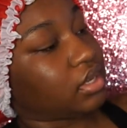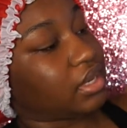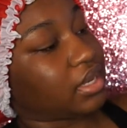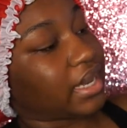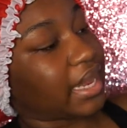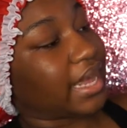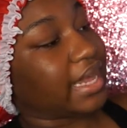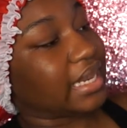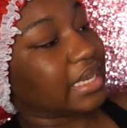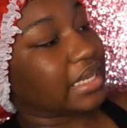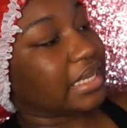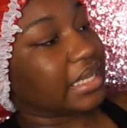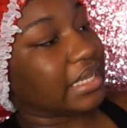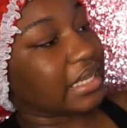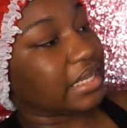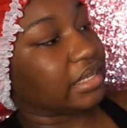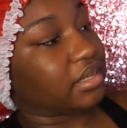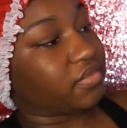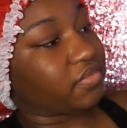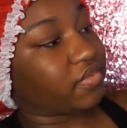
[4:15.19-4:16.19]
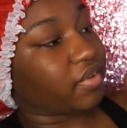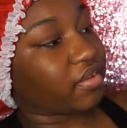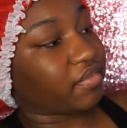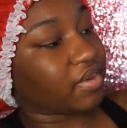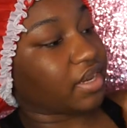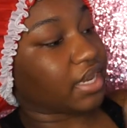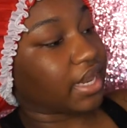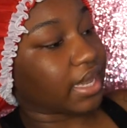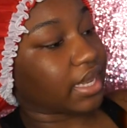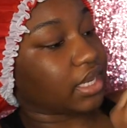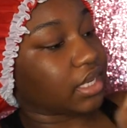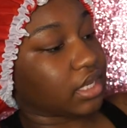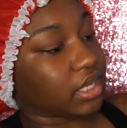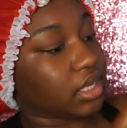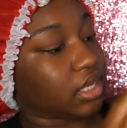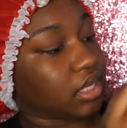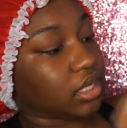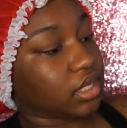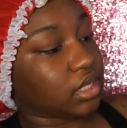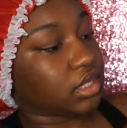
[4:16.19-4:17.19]
lightly, very
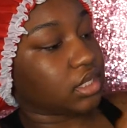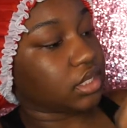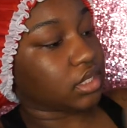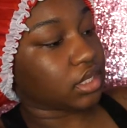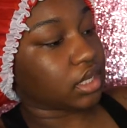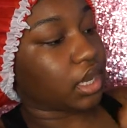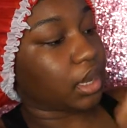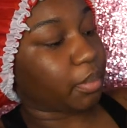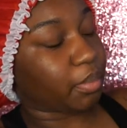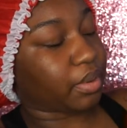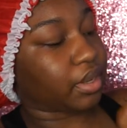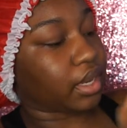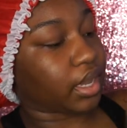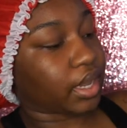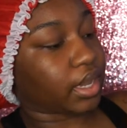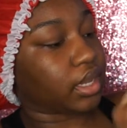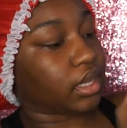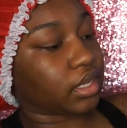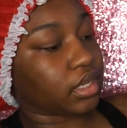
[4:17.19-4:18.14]
lightly applying